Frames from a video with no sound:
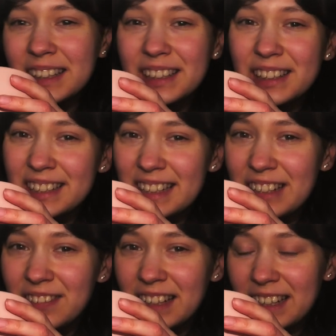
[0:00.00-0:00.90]
Good
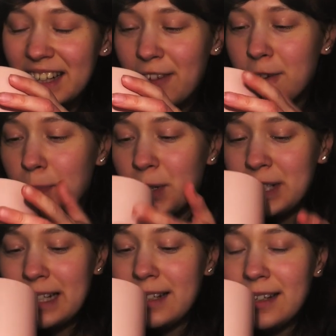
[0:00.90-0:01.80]
evening,
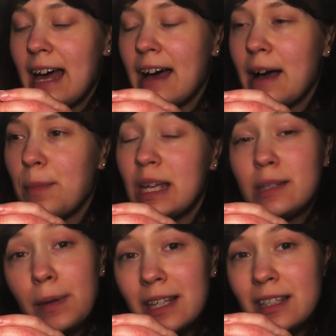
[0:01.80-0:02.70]
everybody. I
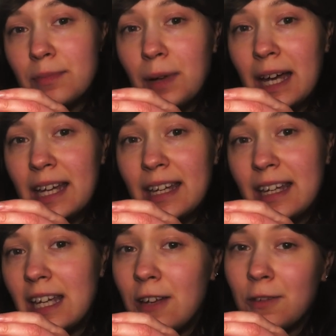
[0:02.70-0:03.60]
spent my
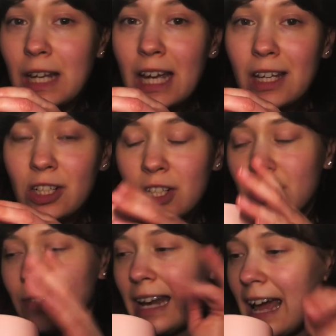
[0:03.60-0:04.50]
evening
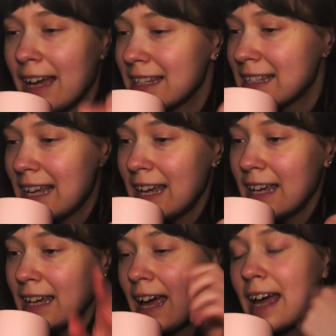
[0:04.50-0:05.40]
just
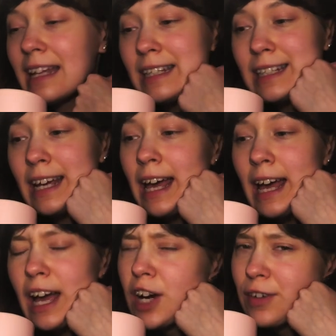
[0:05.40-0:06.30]
relaxing, and
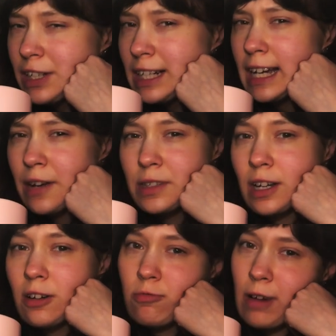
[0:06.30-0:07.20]
originally I was
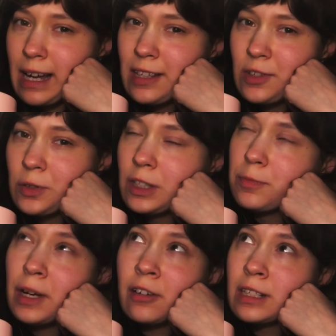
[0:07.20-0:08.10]
going to write all
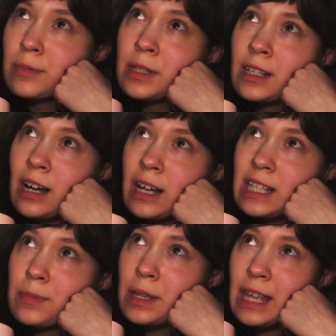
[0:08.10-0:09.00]
of my Christmas
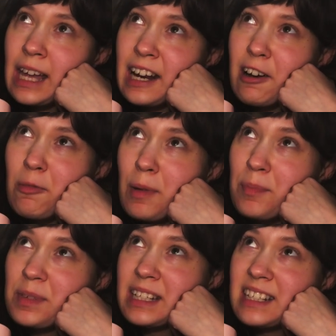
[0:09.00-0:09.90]
cards, but then I
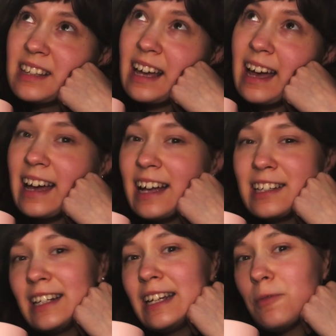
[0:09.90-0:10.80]
remembered that I
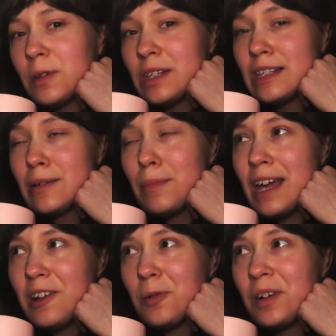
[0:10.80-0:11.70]
actually wanted to
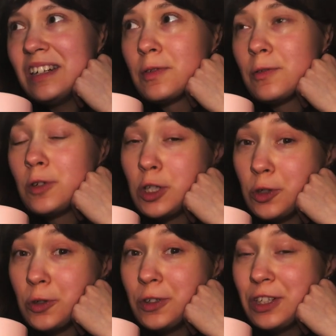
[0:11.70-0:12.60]
make one for
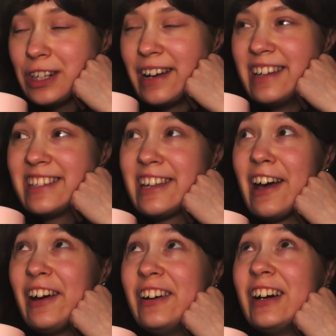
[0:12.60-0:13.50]
George,
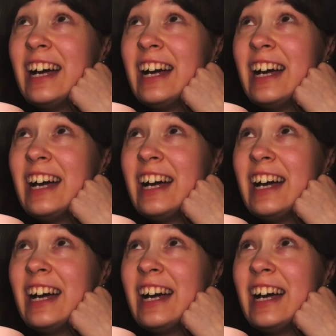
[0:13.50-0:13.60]
so